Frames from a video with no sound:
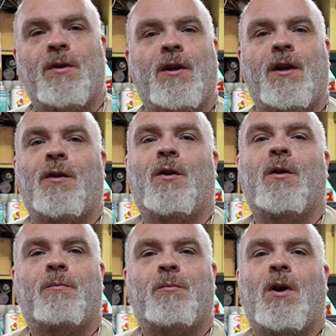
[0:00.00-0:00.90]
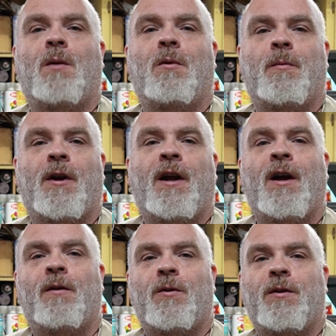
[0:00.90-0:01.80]
another problem I
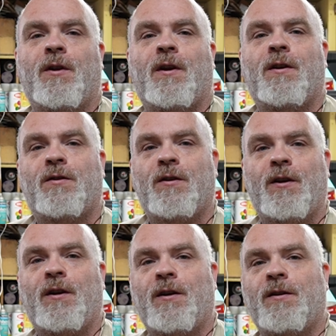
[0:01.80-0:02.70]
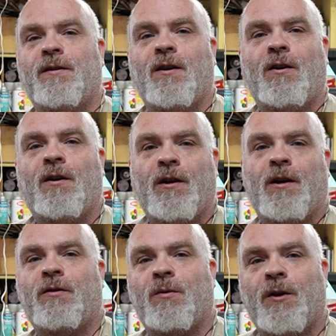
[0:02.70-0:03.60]
have with this is the
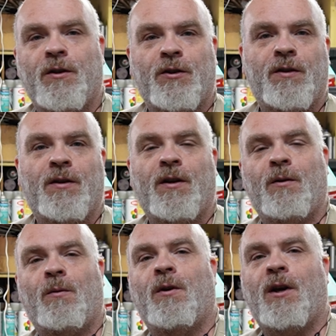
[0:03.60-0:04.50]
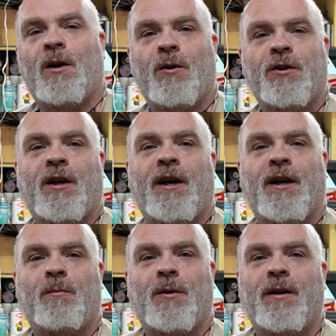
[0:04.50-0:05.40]
on-off switch. I wish I
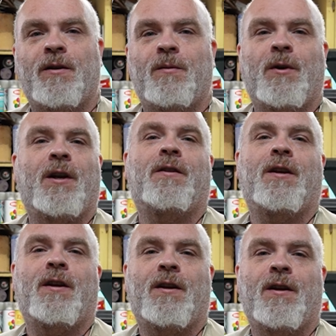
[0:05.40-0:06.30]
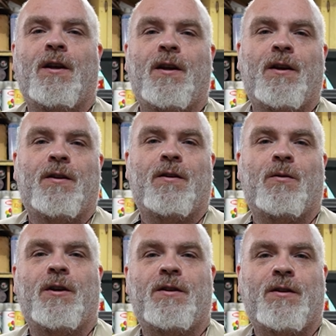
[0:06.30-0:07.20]
had a button, but I think the
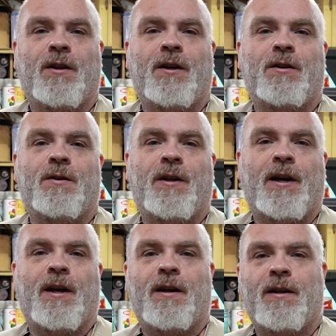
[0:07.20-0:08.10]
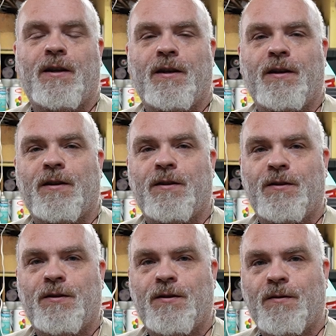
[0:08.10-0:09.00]
reason they do that
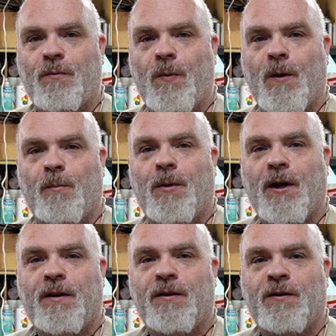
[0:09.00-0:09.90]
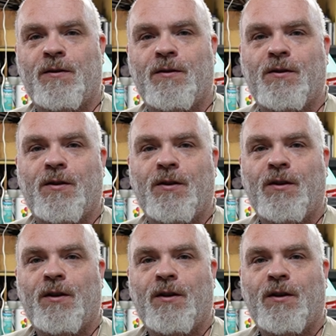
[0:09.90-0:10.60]
is the buttons